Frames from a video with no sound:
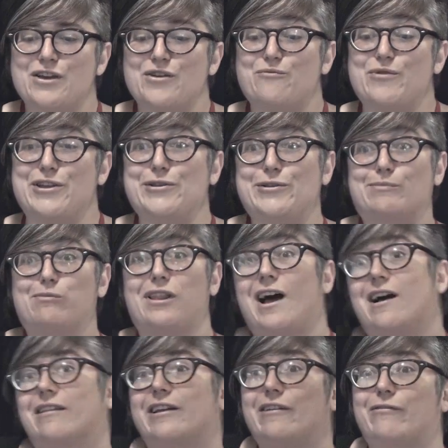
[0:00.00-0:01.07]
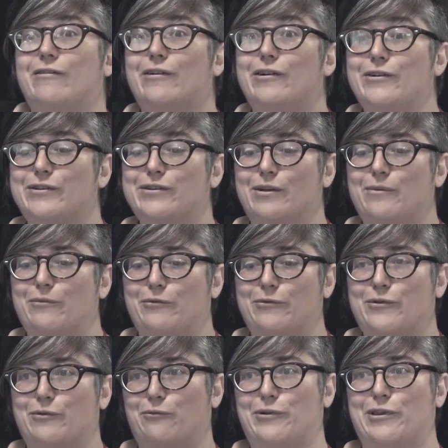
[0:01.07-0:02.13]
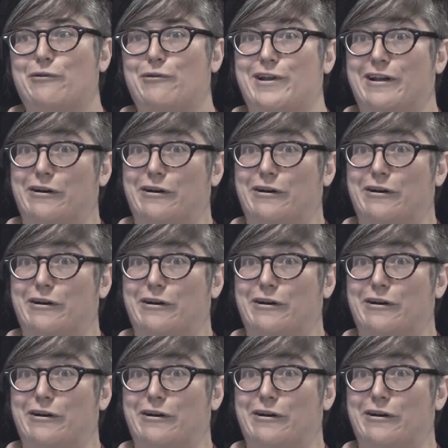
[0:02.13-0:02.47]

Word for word: We use Plotly for some, some really great